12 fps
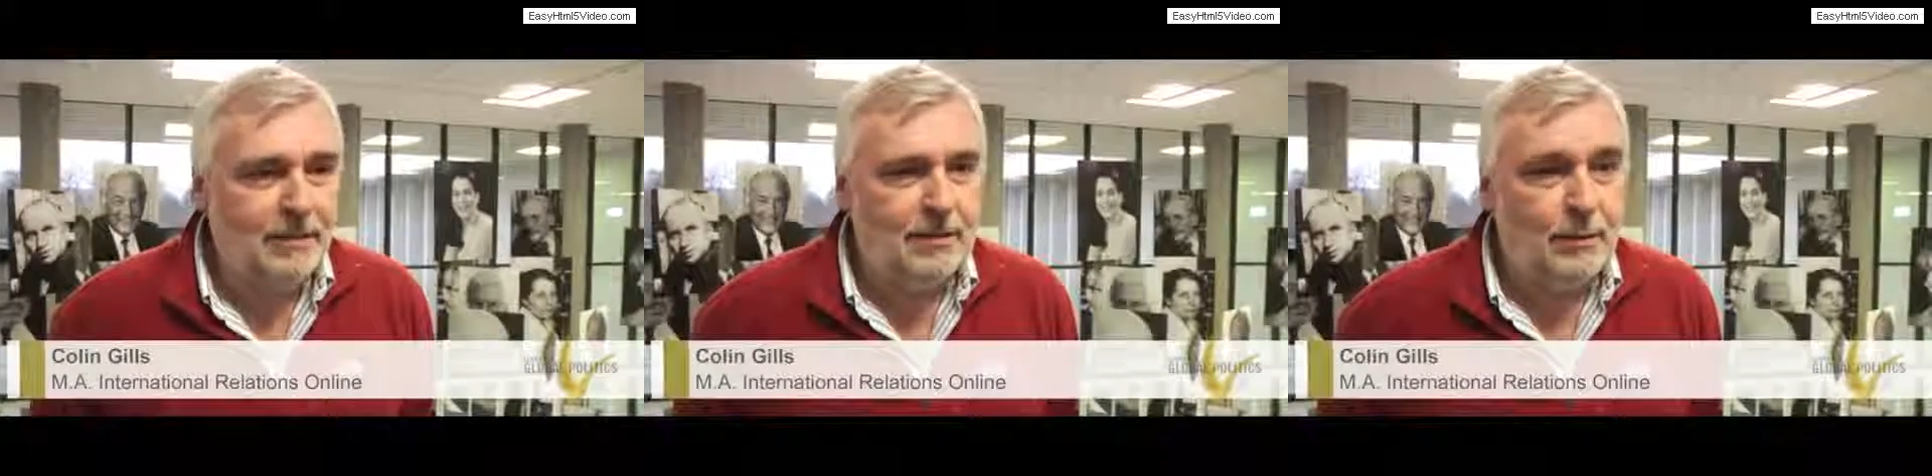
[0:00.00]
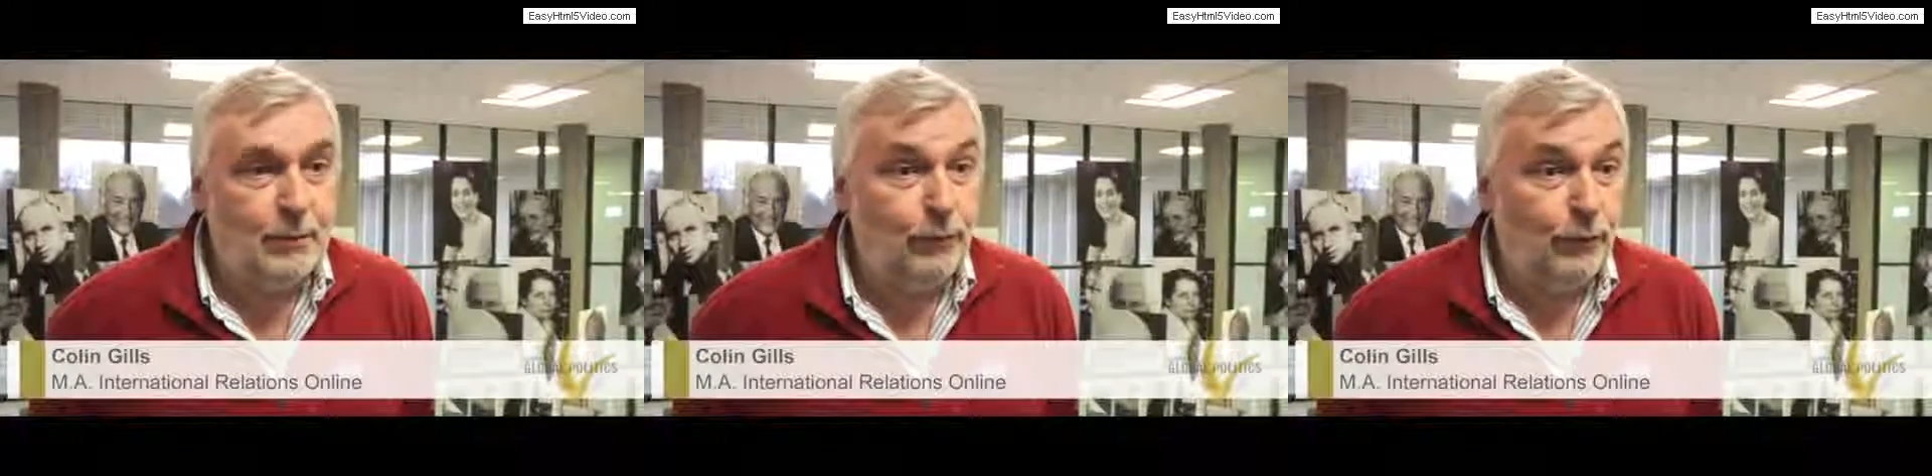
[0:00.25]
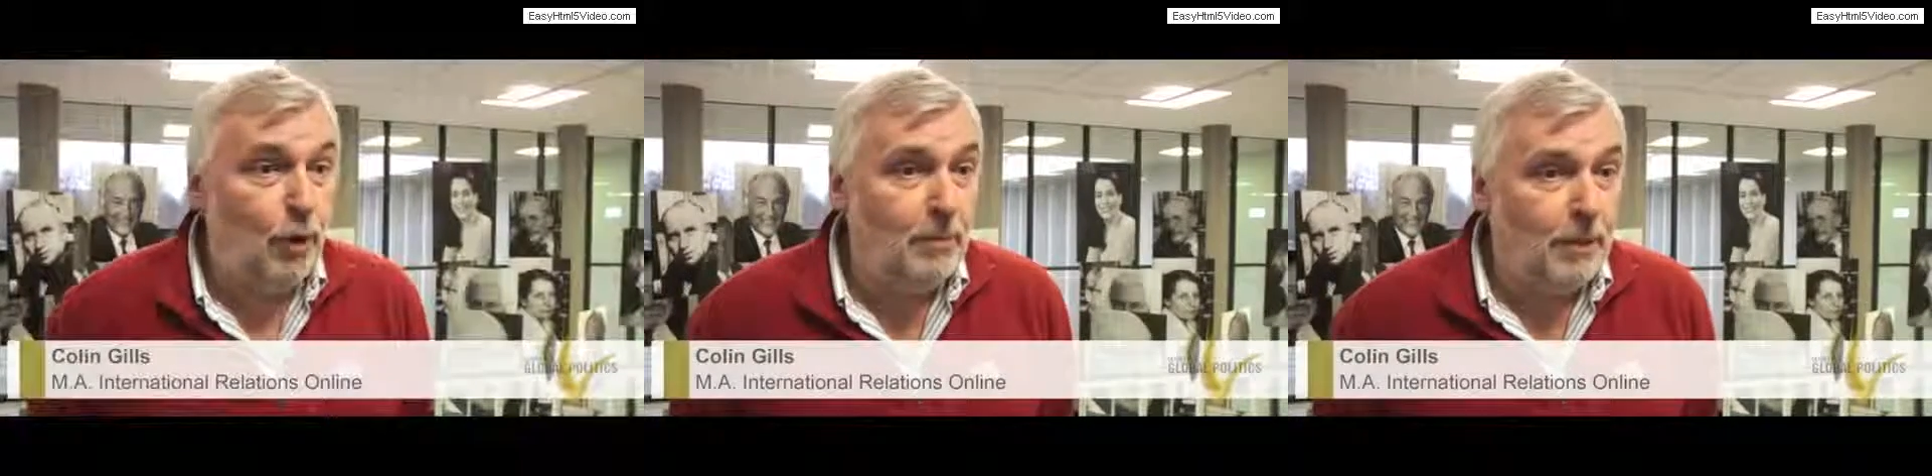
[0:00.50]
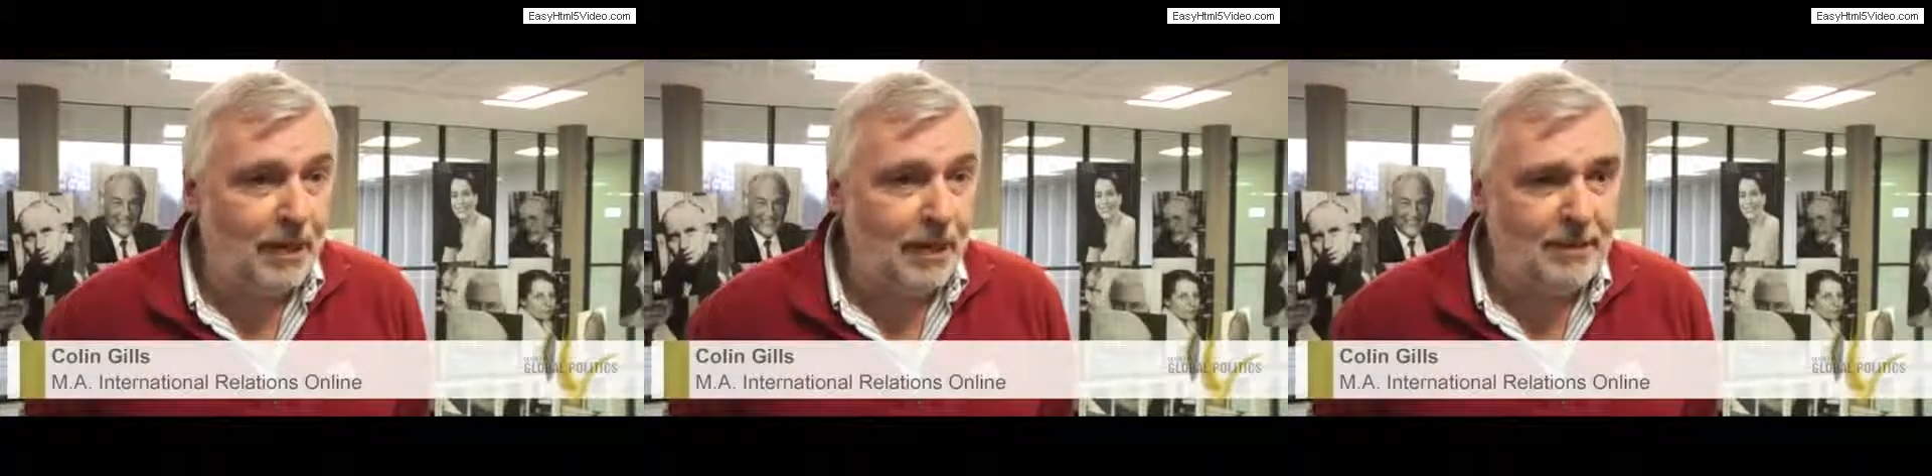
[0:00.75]
to
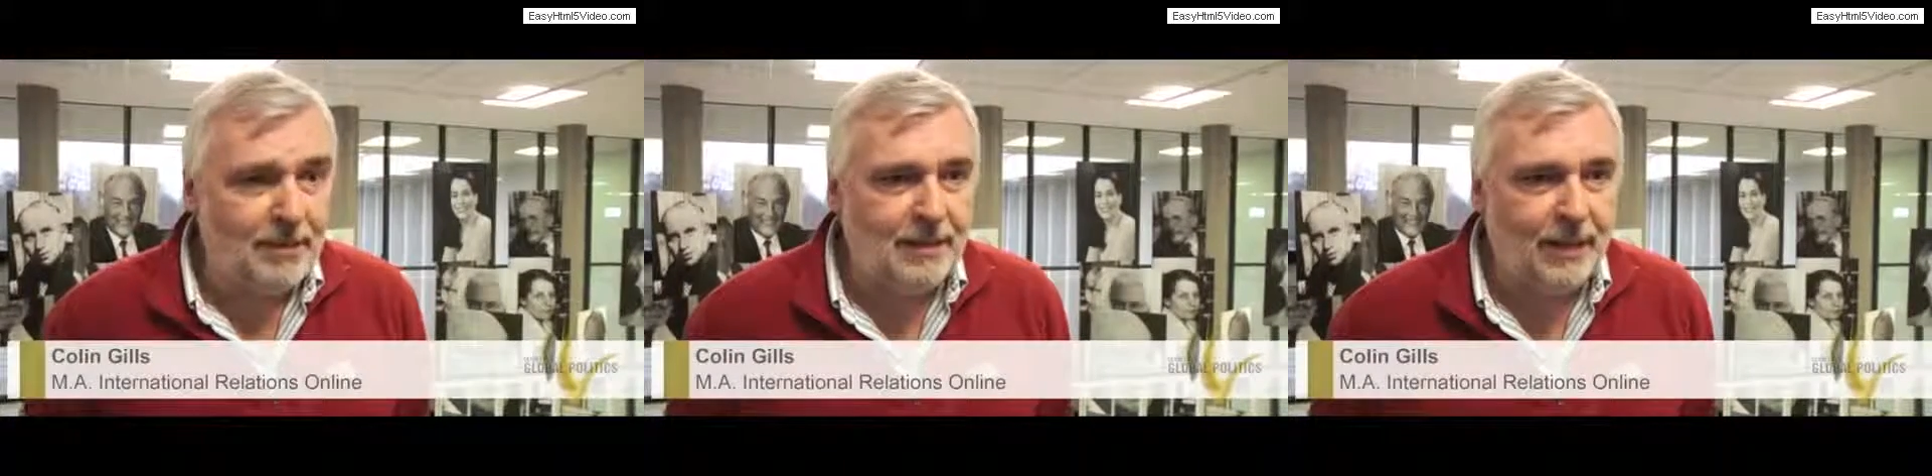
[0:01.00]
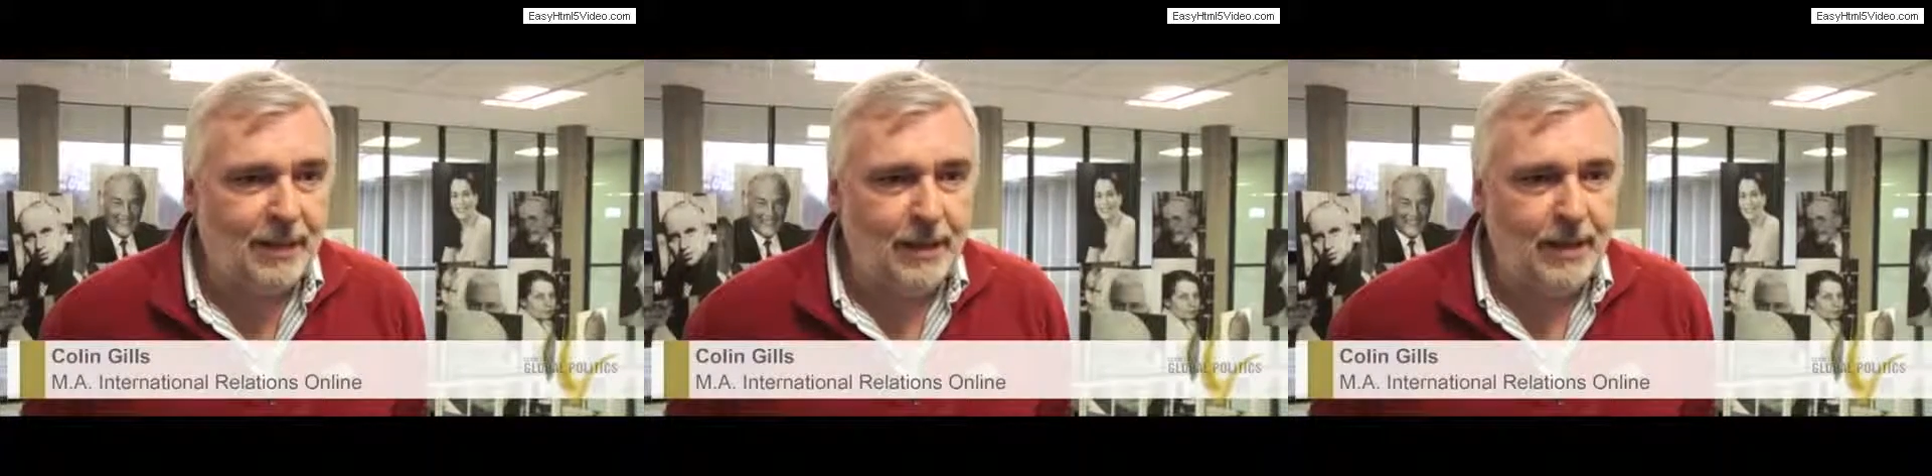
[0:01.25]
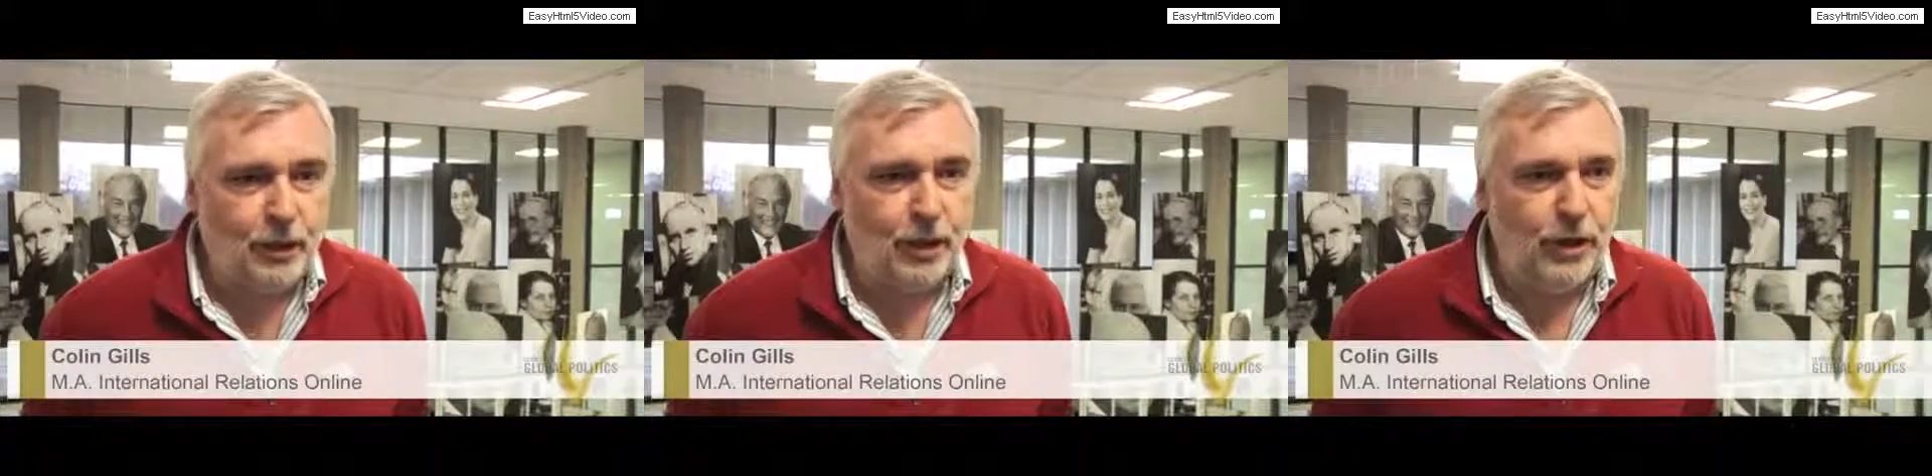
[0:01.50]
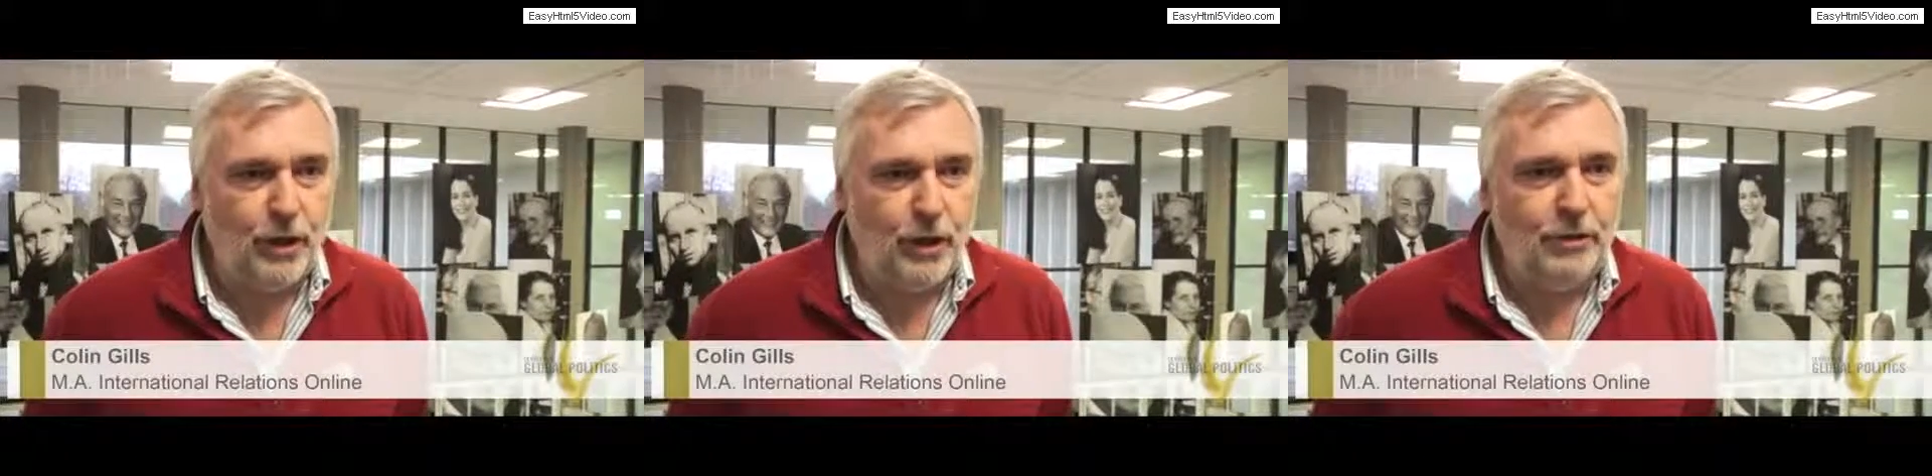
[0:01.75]
formalise that
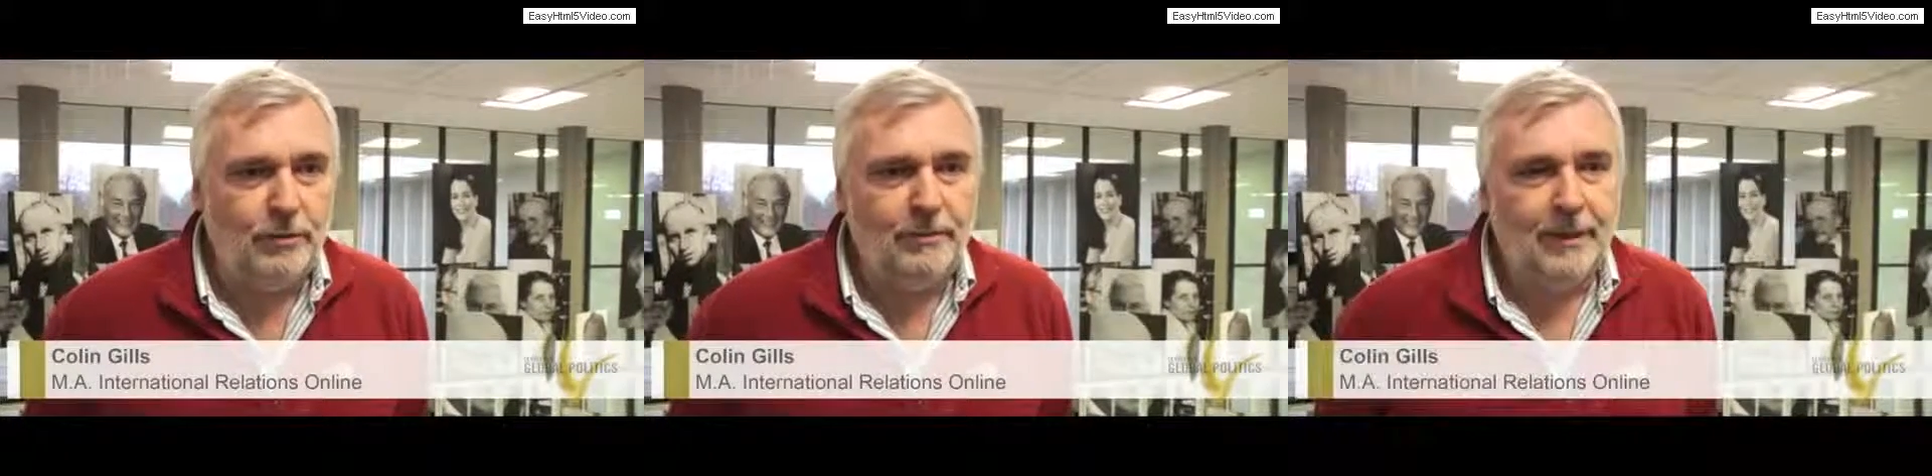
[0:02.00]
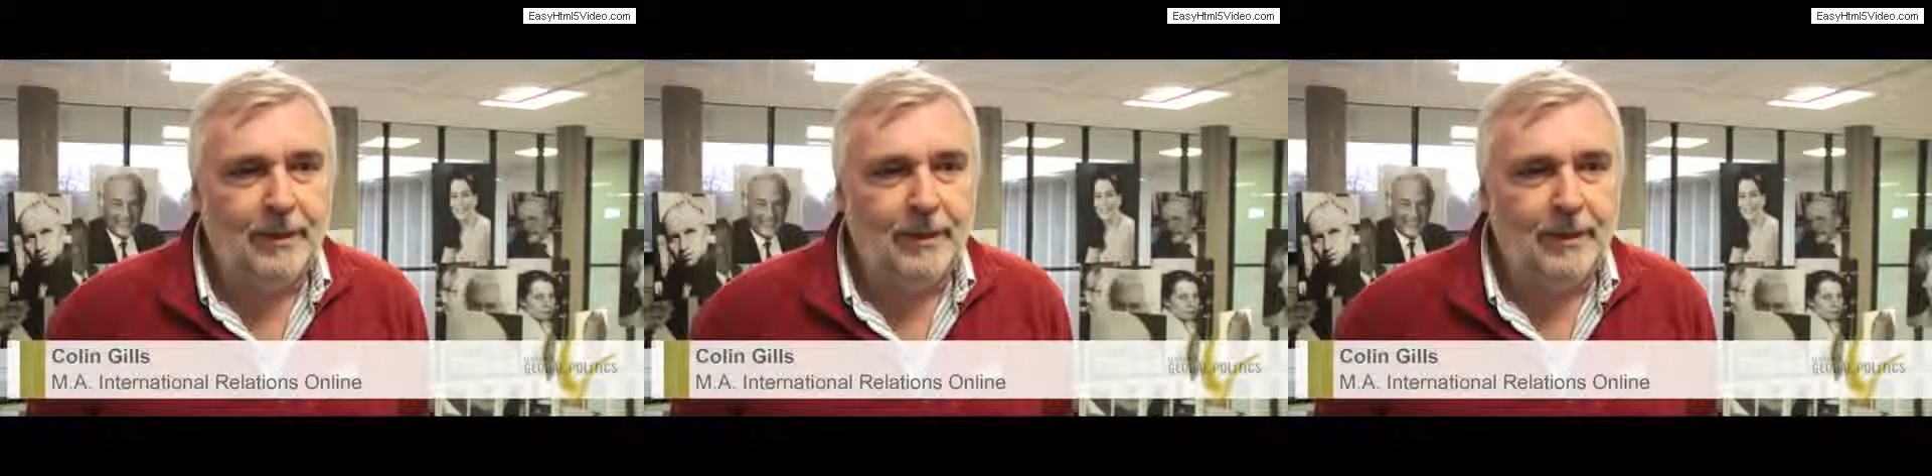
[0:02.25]
education.